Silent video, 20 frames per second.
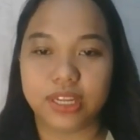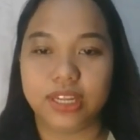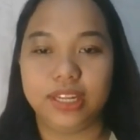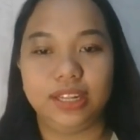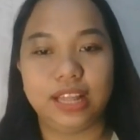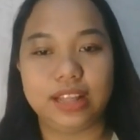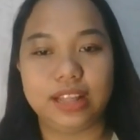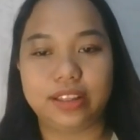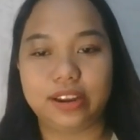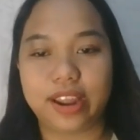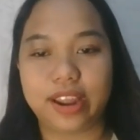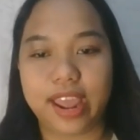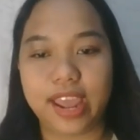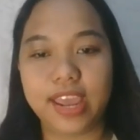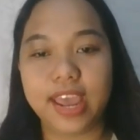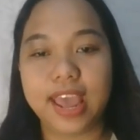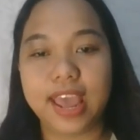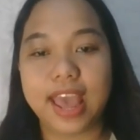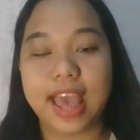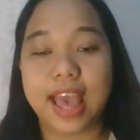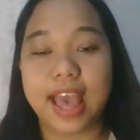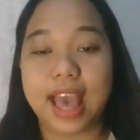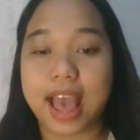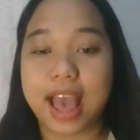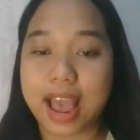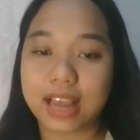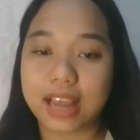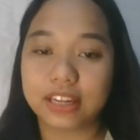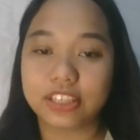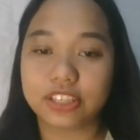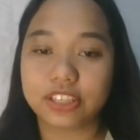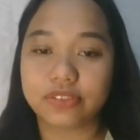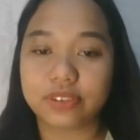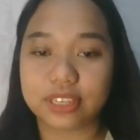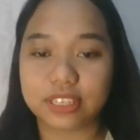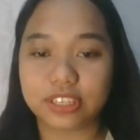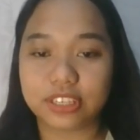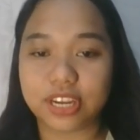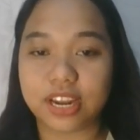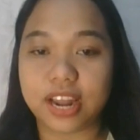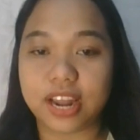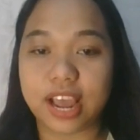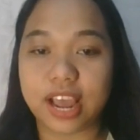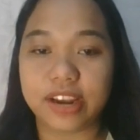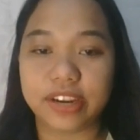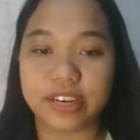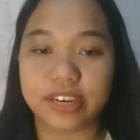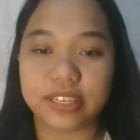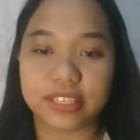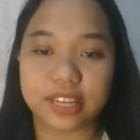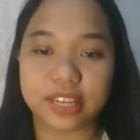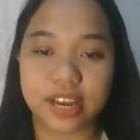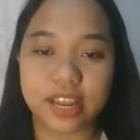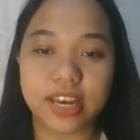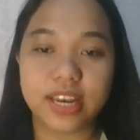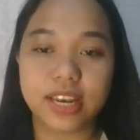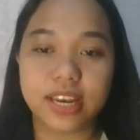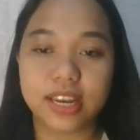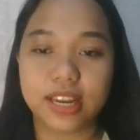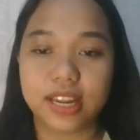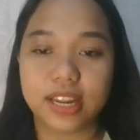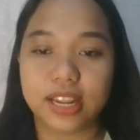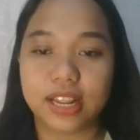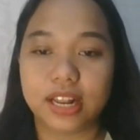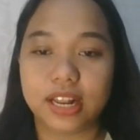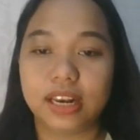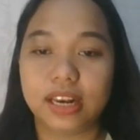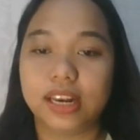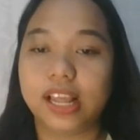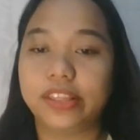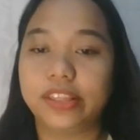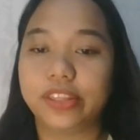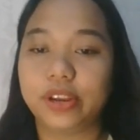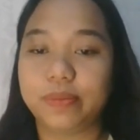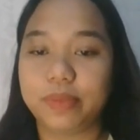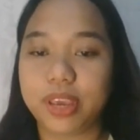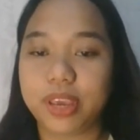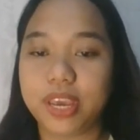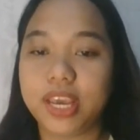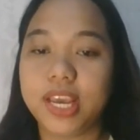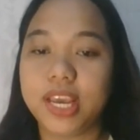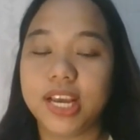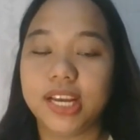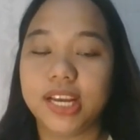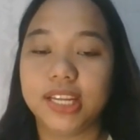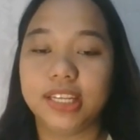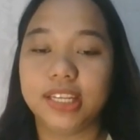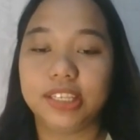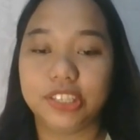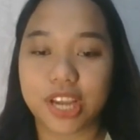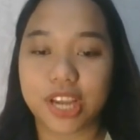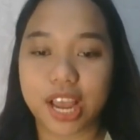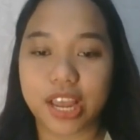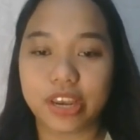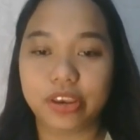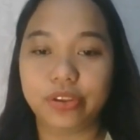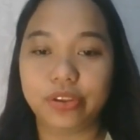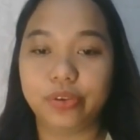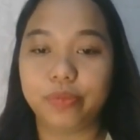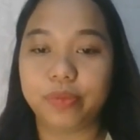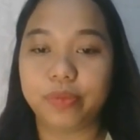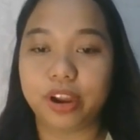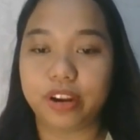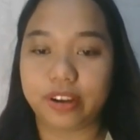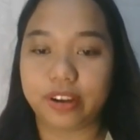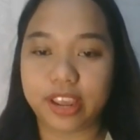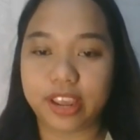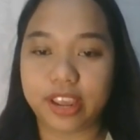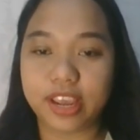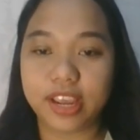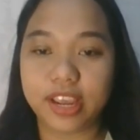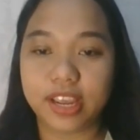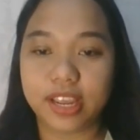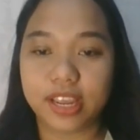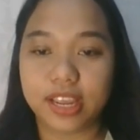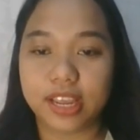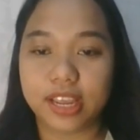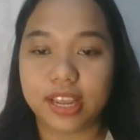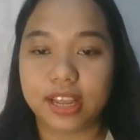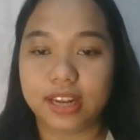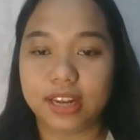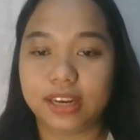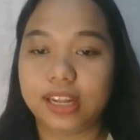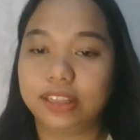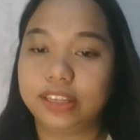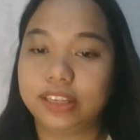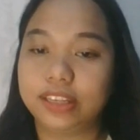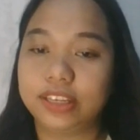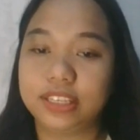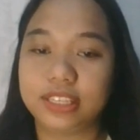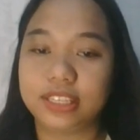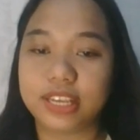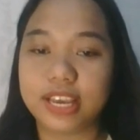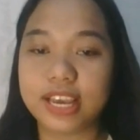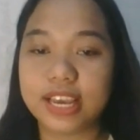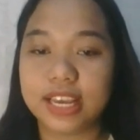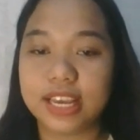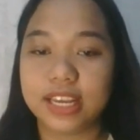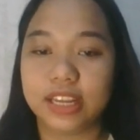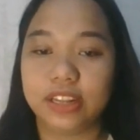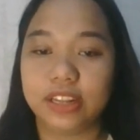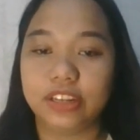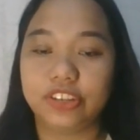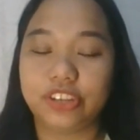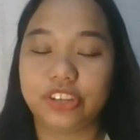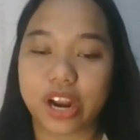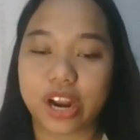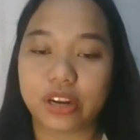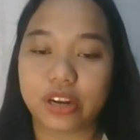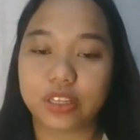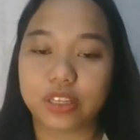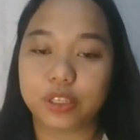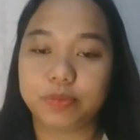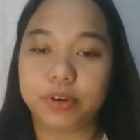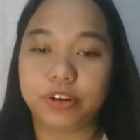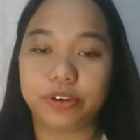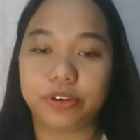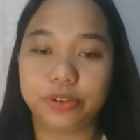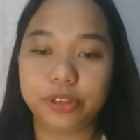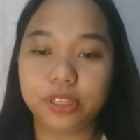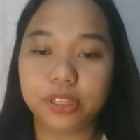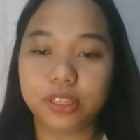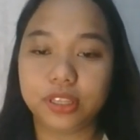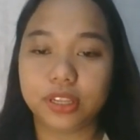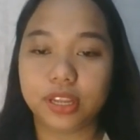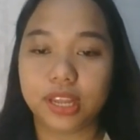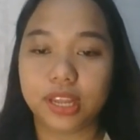Letter A, Hans Christian Andersen. Letter B, John Newbery. Letter C, Charles Perrault.